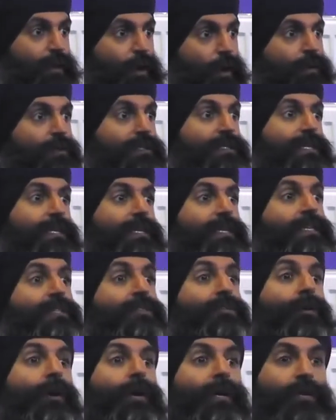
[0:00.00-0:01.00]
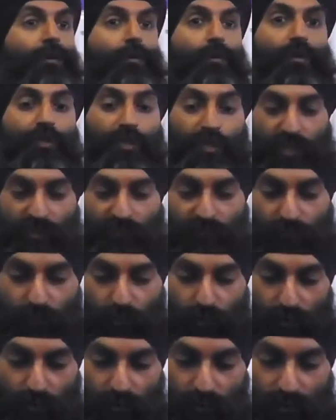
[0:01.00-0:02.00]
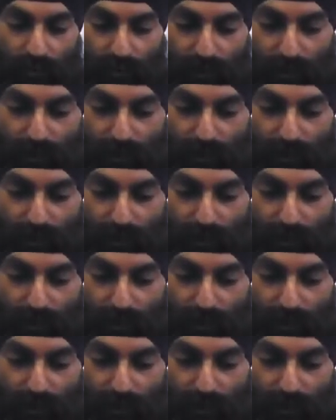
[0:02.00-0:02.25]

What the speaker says: constantly trying to achieve more,